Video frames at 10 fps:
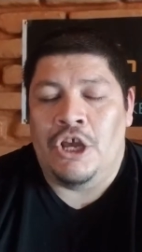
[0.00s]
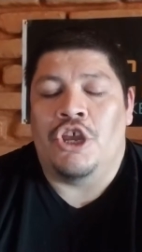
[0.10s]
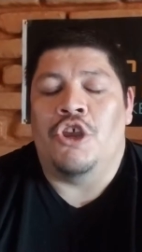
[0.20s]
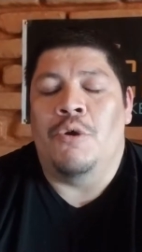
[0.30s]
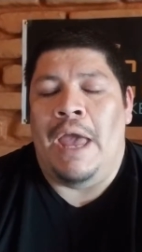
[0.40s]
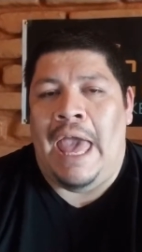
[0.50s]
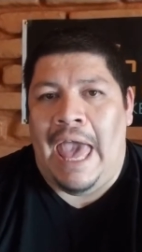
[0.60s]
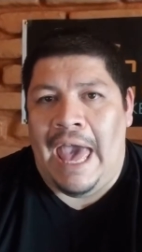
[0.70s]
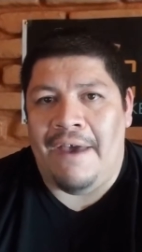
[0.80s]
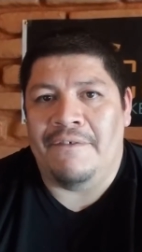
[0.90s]
you
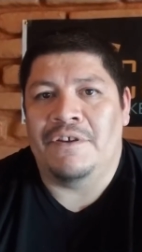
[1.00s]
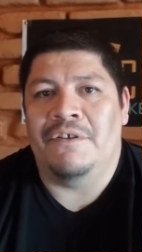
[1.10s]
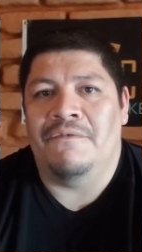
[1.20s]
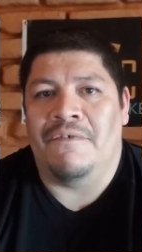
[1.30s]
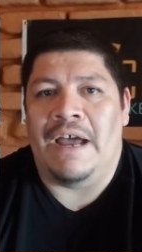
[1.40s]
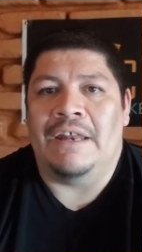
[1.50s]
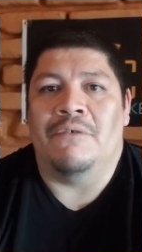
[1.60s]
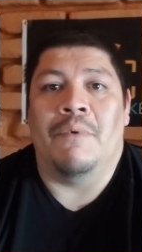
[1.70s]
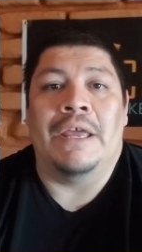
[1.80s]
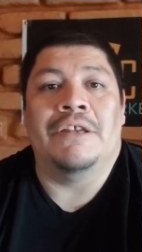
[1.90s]
have to find a
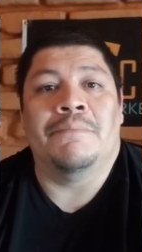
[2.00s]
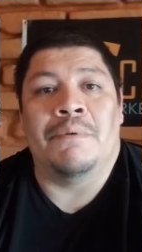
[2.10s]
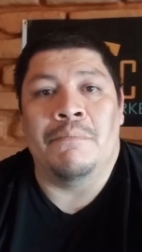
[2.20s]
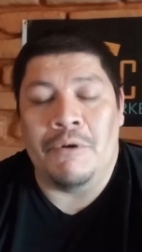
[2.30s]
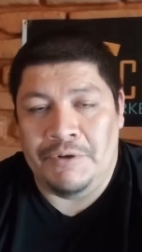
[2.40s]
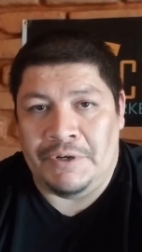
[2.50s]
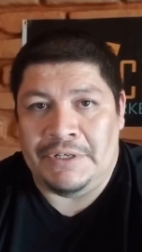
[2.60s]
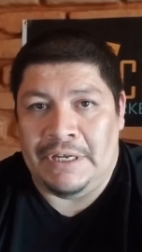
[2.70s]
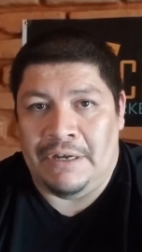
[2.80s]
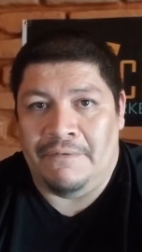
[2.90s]
way to promote
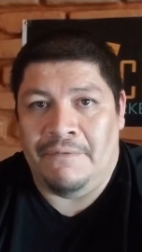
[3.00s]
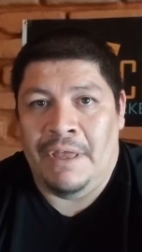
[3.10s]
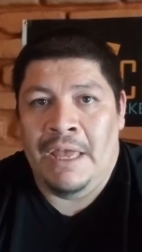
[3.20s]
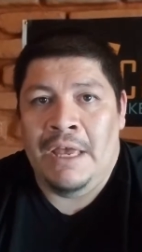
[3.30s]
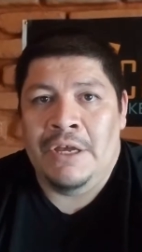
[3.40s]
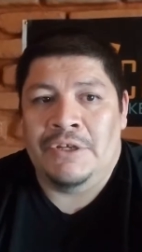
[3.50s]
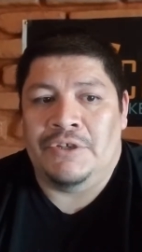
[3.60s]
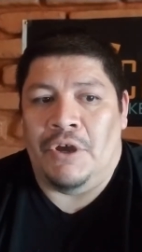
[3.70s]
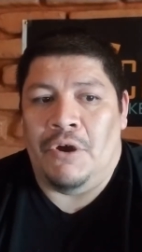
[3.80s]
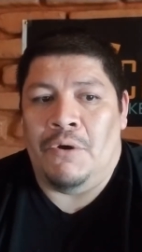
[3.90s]
yourself.
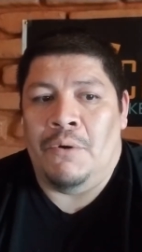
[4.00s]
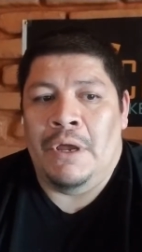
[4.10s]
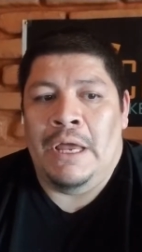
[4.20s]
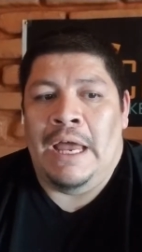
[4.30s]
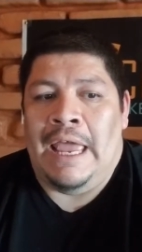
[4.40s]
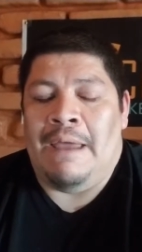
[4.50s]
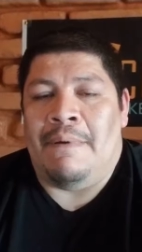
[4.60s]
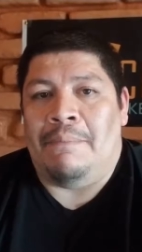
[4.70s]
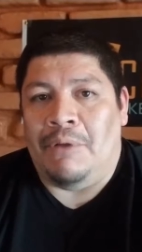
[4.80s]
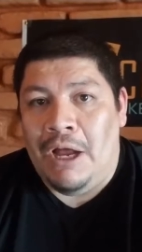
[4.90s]
So in
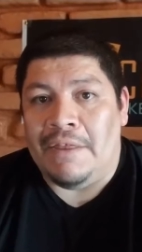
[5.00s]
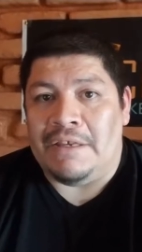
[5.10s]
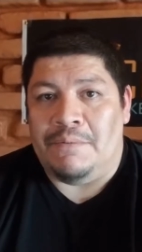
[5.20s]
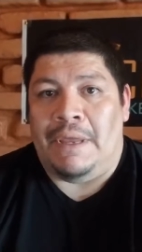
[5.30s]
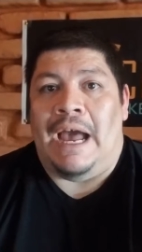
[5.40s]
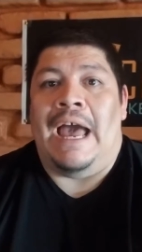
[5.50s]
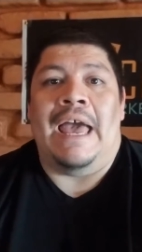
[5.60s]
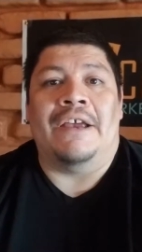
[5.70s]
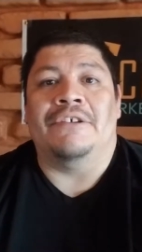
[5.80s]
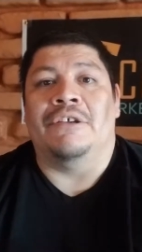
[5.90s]
my blog this week, I
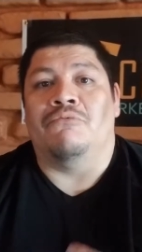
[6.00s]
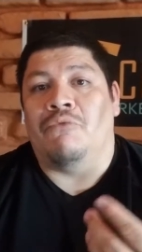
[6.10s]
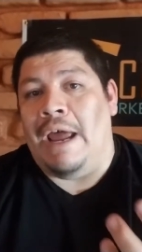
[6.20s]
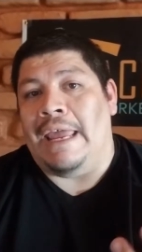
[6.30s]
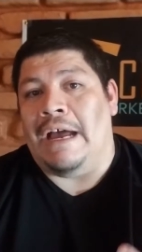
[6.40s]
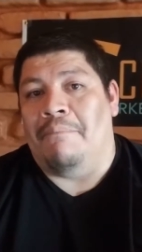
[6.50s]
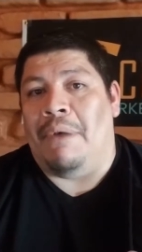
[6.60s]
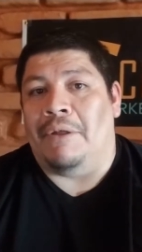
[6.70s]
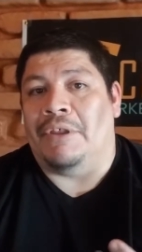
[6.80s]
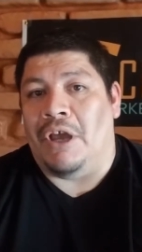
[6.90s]
actually write
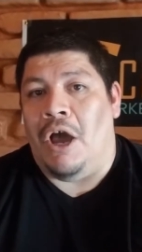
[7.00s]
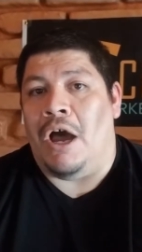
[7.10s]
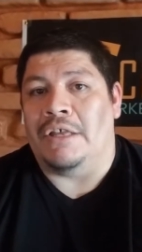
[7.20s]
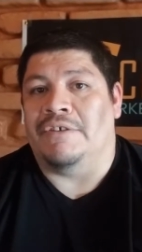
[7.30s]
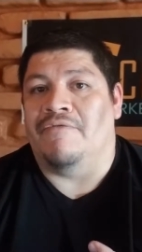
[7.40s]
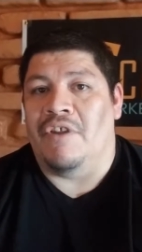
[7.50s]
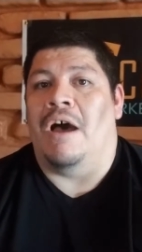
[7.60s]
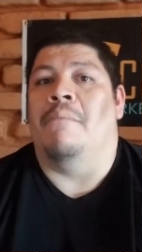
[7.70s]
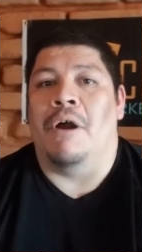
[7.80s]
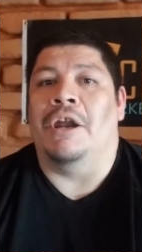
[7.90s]
about the cost of
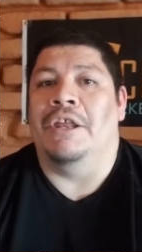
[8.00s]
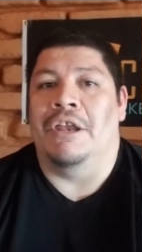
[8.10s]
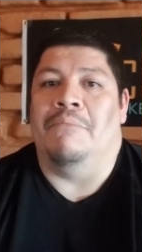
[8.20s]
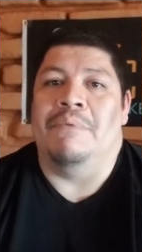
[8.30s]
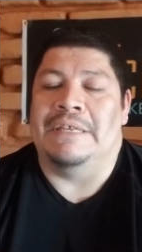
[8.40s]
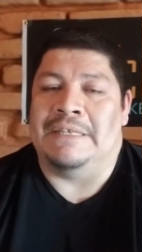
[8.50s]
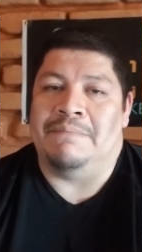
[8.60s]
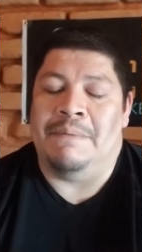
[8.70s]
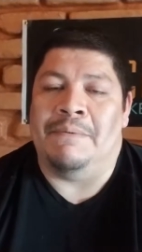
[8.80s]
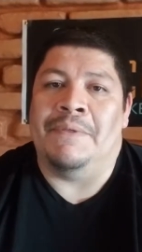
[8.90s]
not marketing your business.
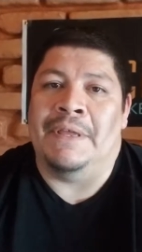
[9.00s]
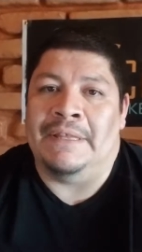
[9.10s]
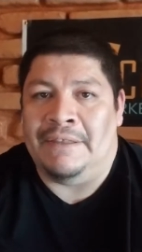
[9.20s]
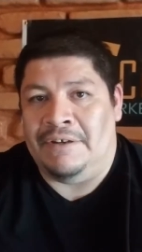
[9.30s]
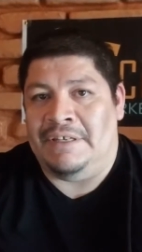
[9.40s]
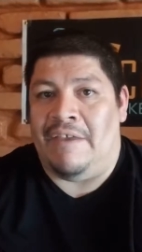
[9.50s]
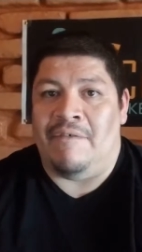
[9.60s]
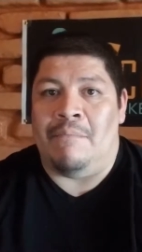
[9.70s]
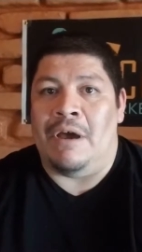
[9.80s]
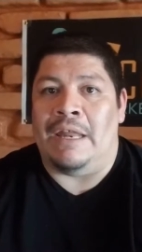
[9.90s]
People think that they're saving
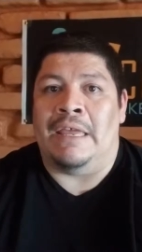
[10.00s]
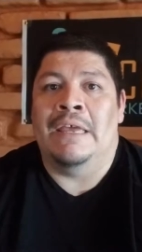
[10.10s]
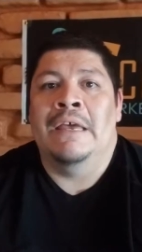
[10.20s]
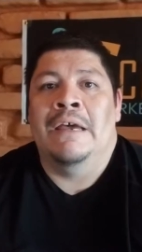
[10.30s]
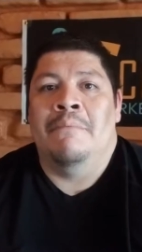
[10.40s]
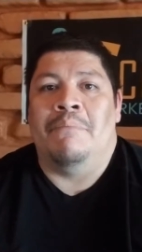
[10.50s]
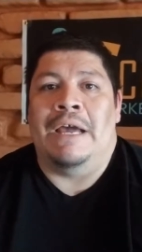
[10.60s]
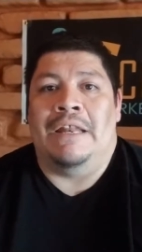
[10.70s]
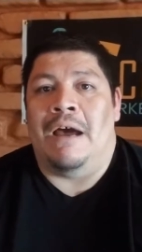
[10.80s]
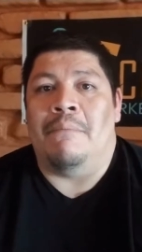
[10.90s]
money by
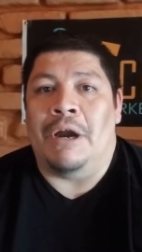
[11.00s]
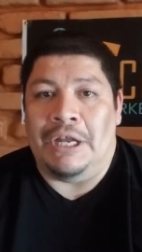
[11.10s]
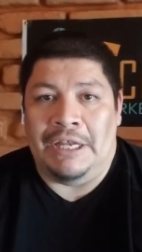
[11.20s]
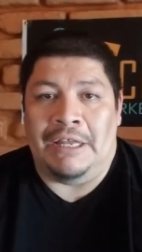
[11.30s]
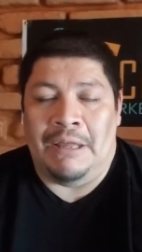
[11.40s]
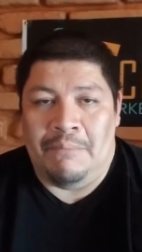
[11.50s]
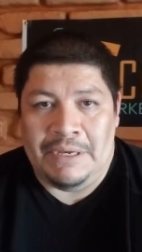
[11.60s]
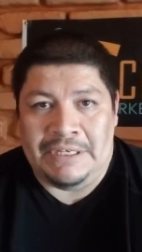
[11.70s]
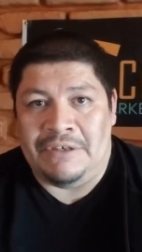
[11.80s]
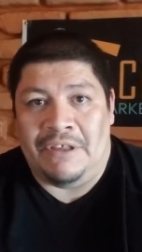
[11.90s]
not marketing their
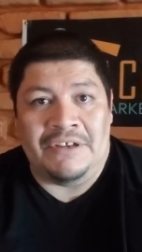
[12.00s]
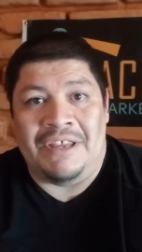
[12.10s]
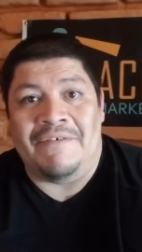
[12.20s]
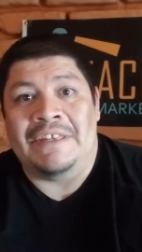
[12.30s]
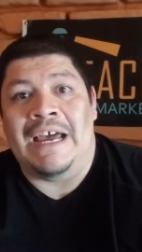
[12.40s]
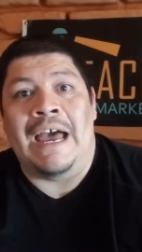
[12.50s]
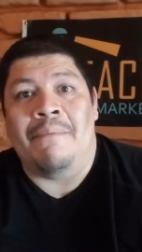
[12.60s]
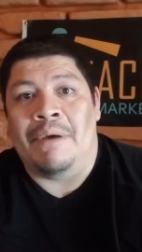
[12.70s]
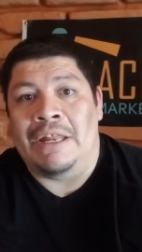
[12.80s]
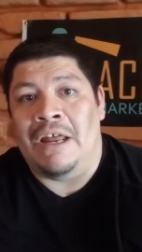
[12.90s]
business, or they're saving time
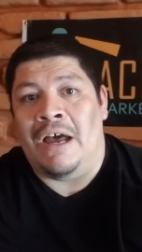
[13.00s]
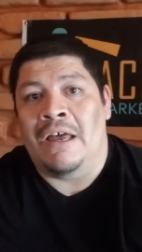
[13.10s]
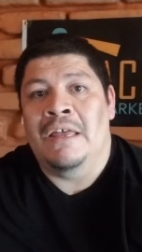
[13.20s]
by not